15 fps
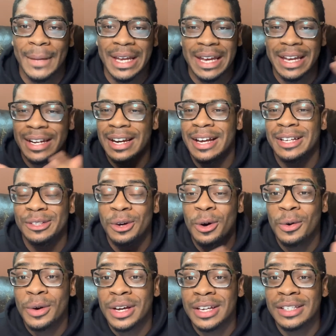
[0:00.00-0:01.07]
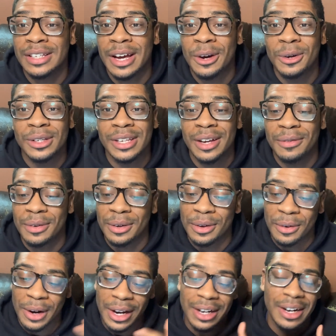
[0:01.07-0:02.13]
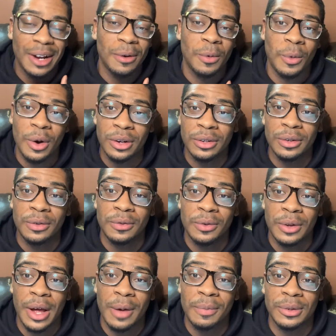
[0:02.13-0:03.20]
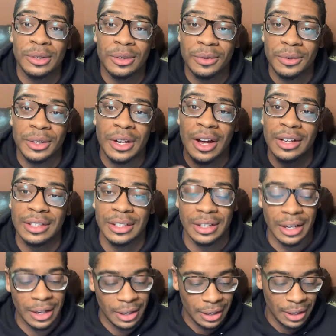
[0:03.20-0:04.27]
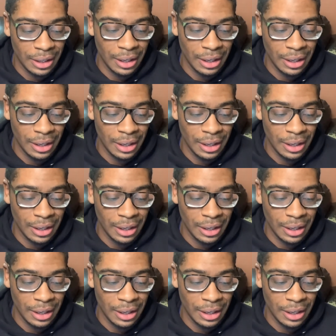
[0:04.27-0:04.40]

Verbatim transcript: And as always, I always have a great and wonderful episode for y'all today.